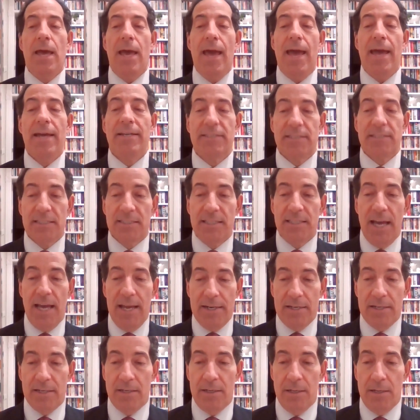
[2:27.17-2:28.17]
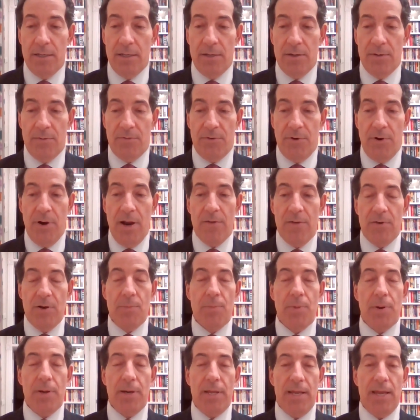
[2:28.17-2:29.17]
and dissent for
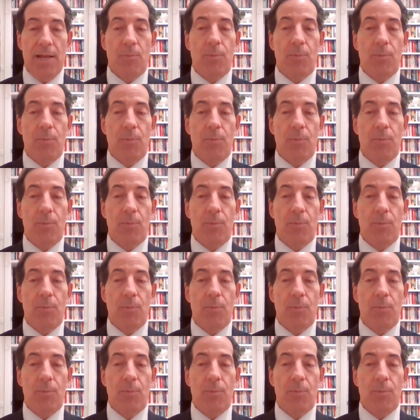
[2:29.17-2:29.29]
everybody.